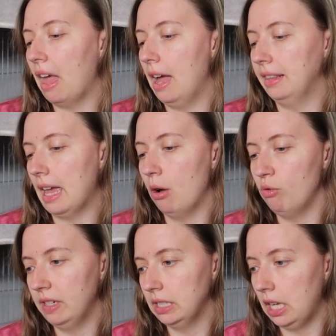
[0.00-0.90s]
and that
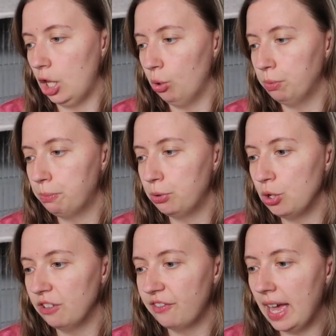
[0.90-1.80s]
obviously helps
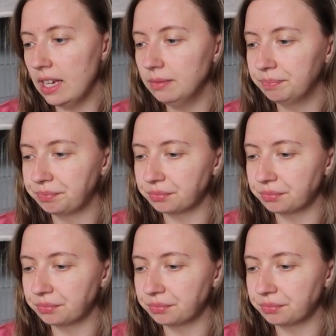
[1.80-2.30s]
purify.